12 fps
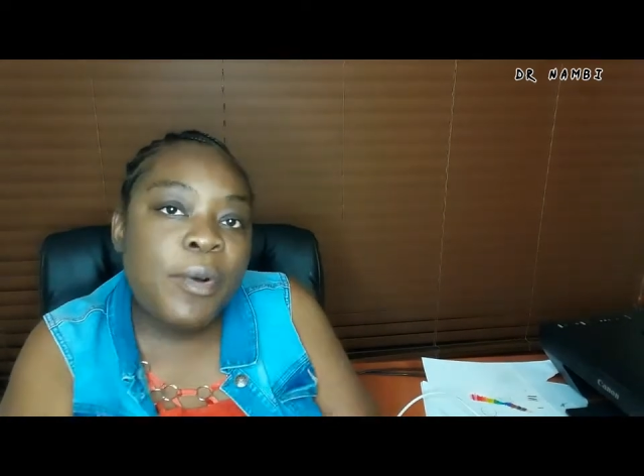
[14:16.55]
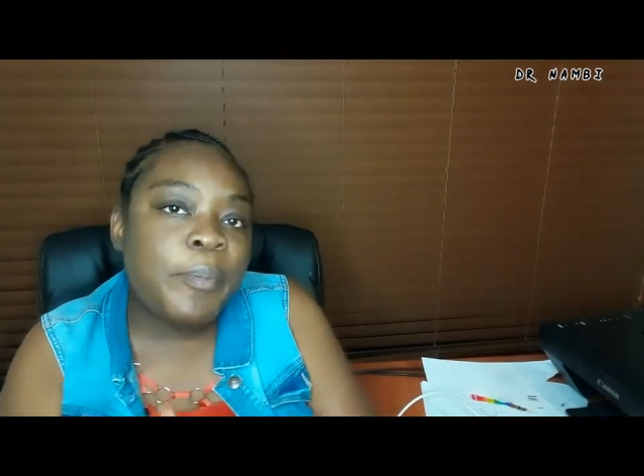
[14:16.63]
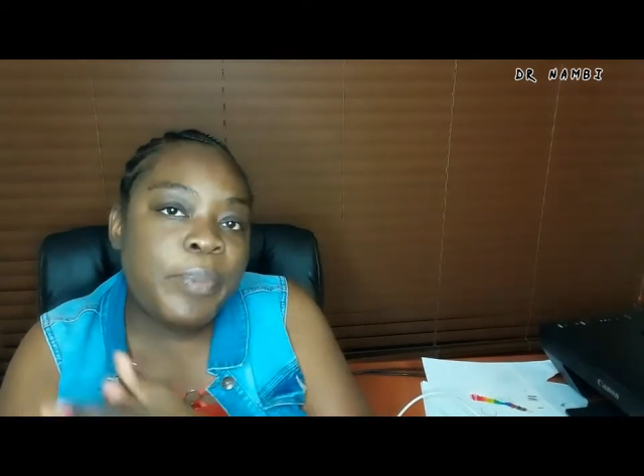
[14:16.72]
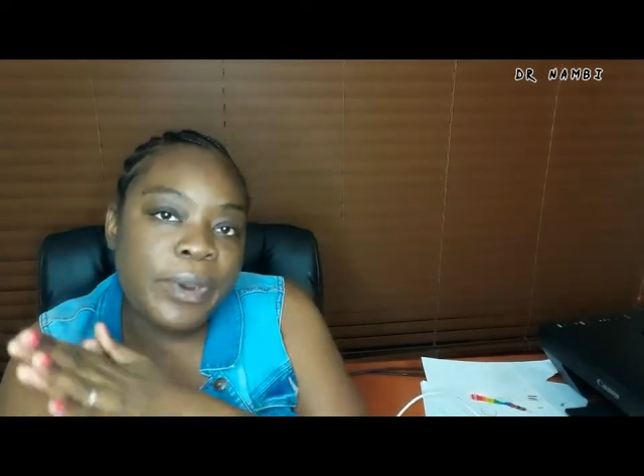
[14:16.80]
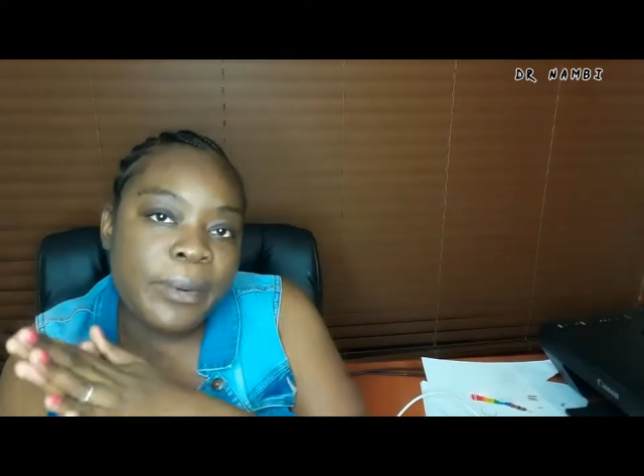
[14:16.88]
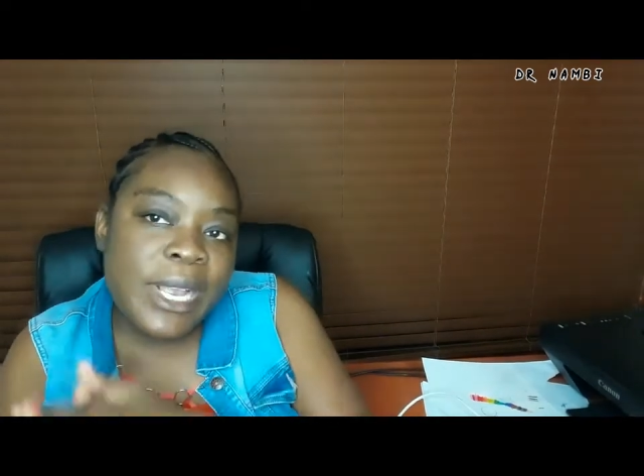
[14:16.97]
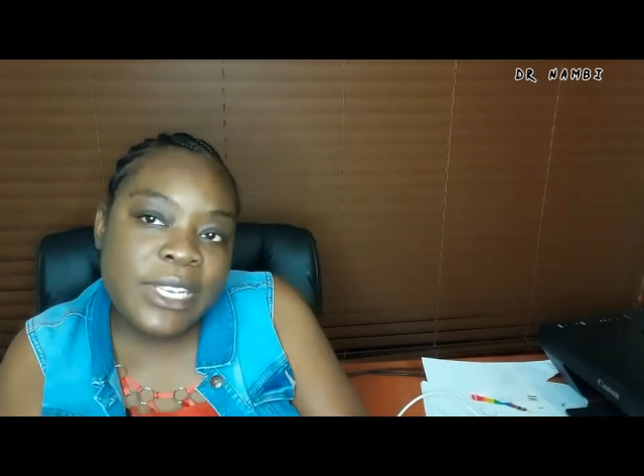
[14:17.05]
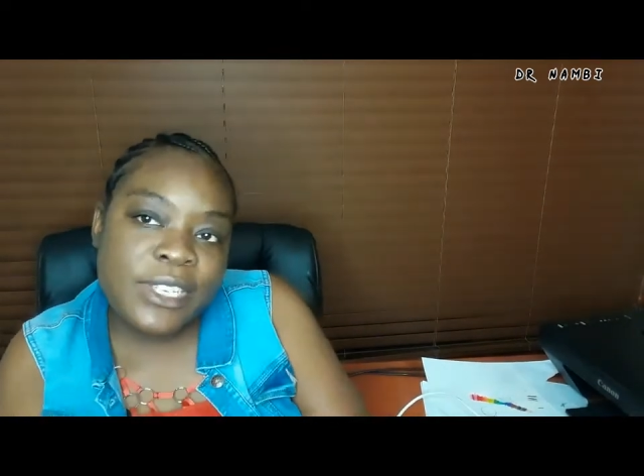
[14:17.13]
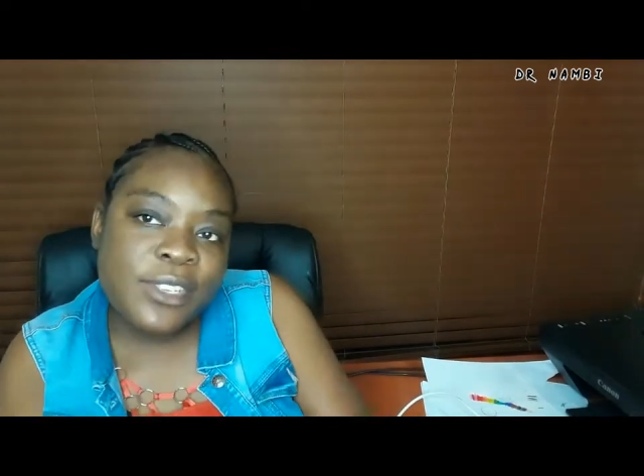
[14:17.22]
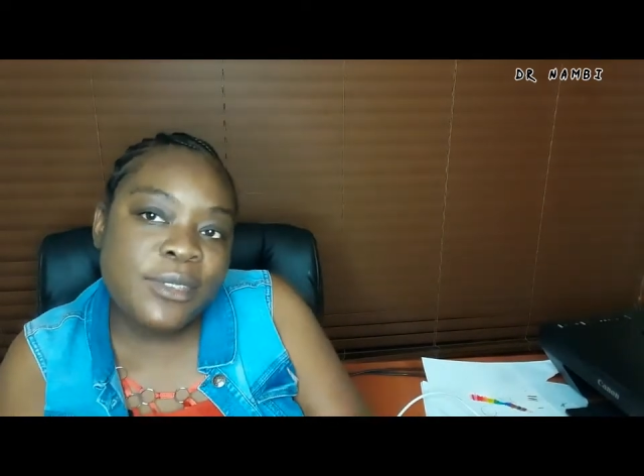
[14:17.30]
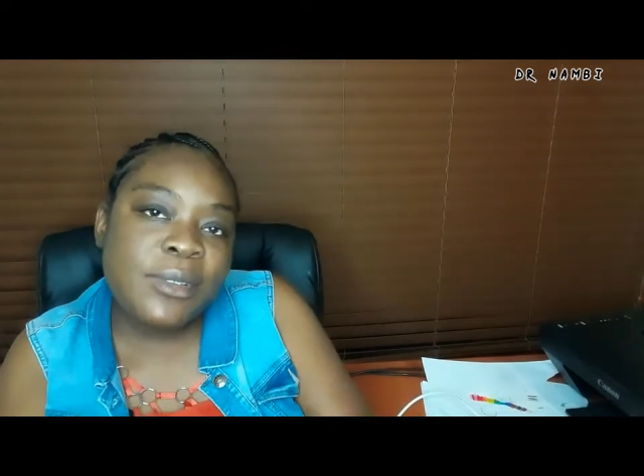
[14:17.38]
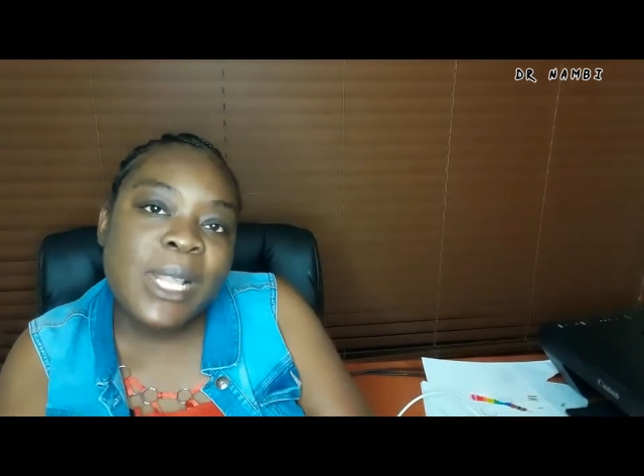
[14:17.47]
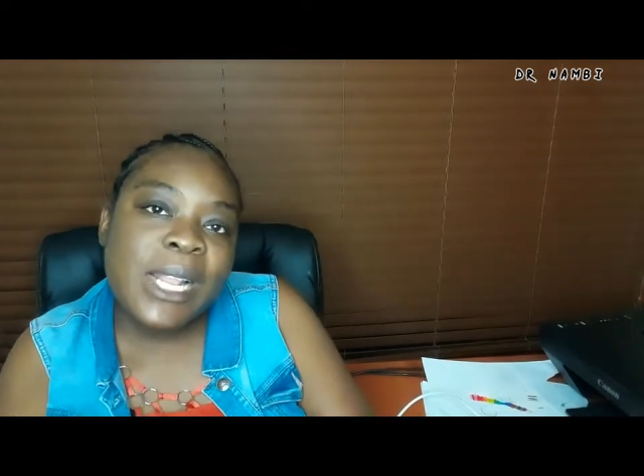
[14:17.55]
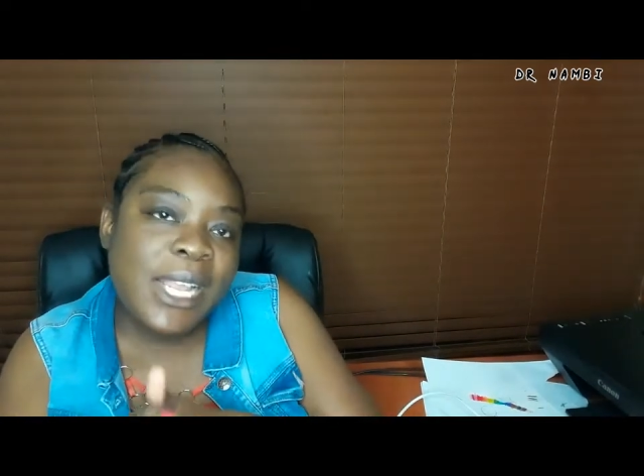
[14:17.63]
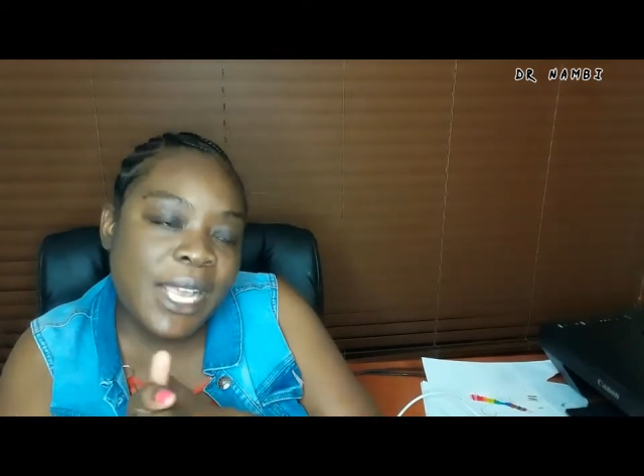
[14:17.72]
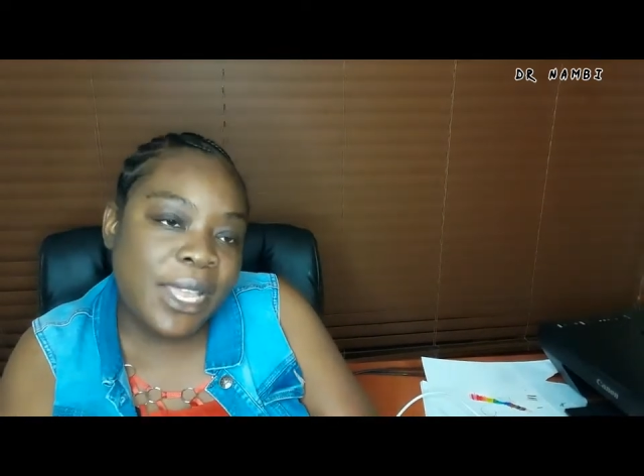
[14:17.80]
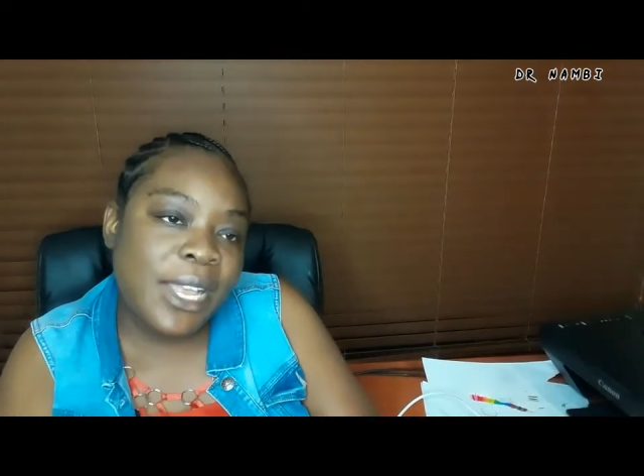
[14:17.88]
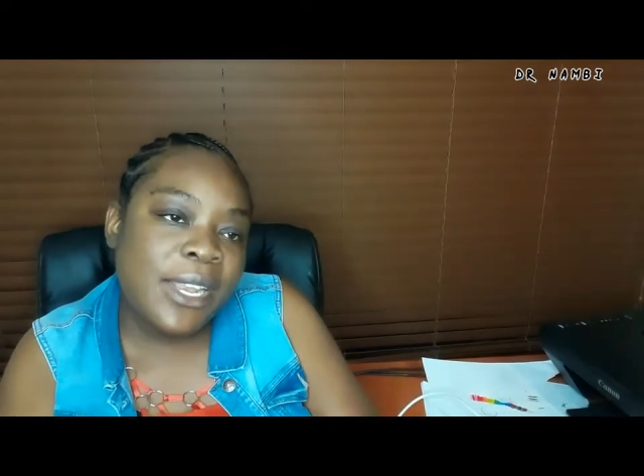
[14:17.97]
operation so that
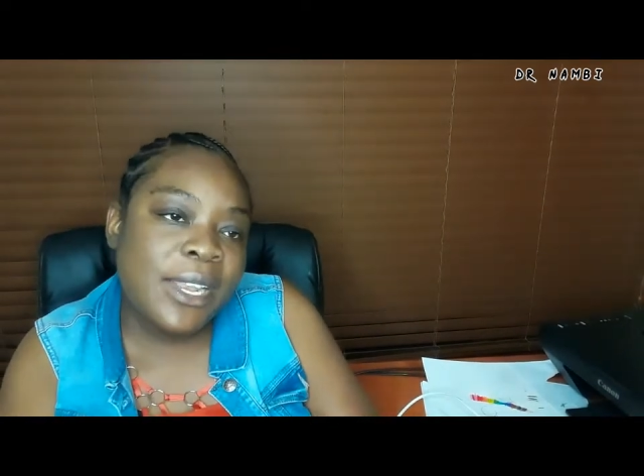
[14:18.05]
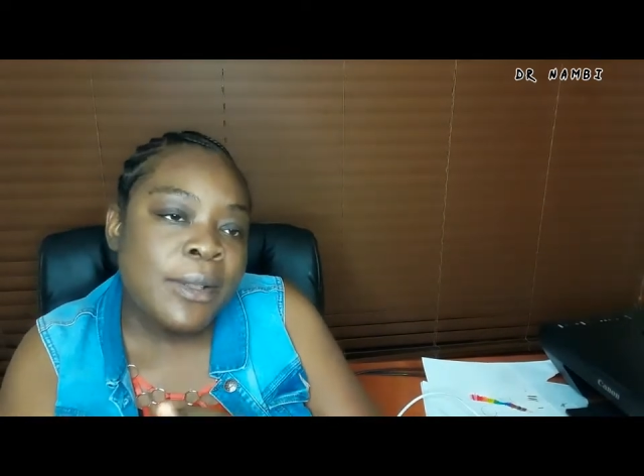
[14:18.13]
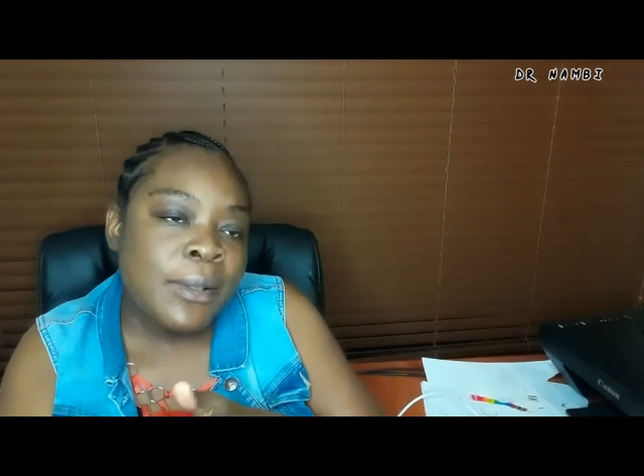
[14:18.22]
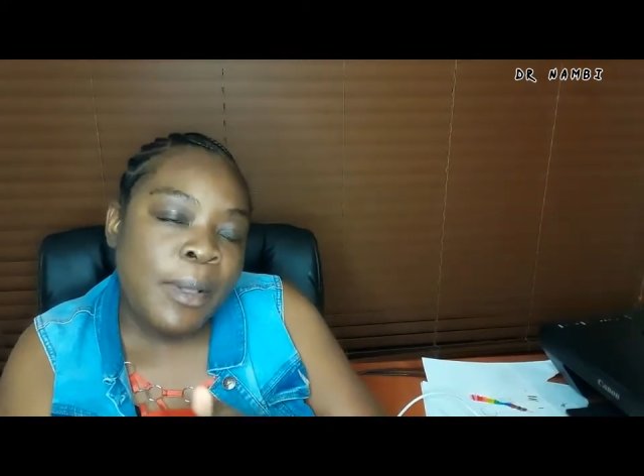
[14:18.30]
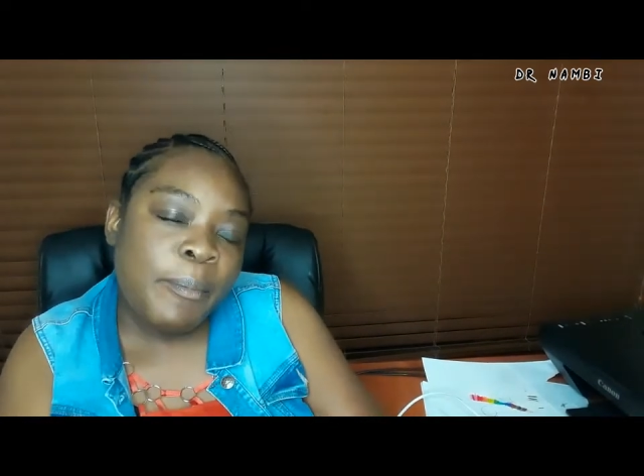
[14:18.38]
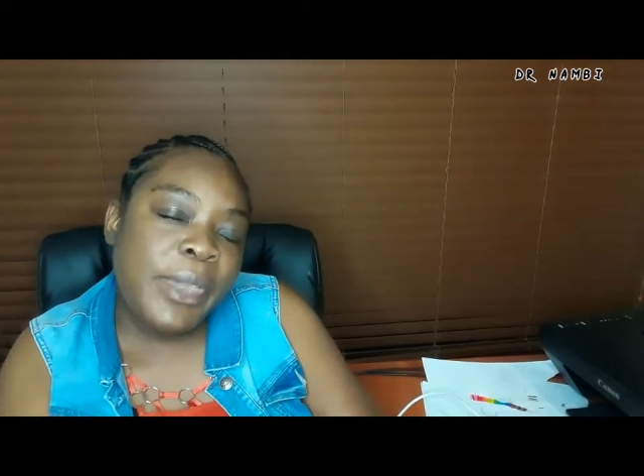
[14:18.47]
they can